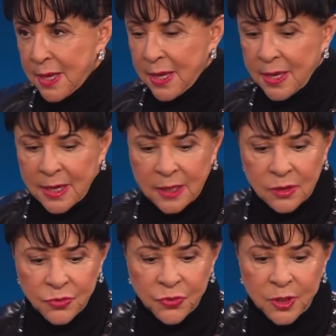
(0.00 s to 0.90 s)
And I
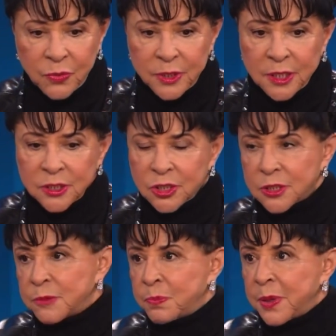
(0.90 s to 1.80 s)
don't think we can
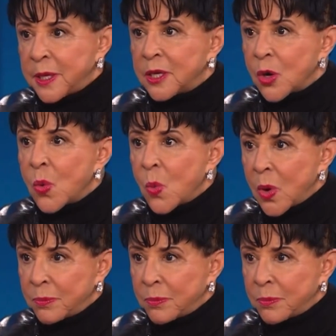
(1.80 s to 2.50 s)
just pin it on one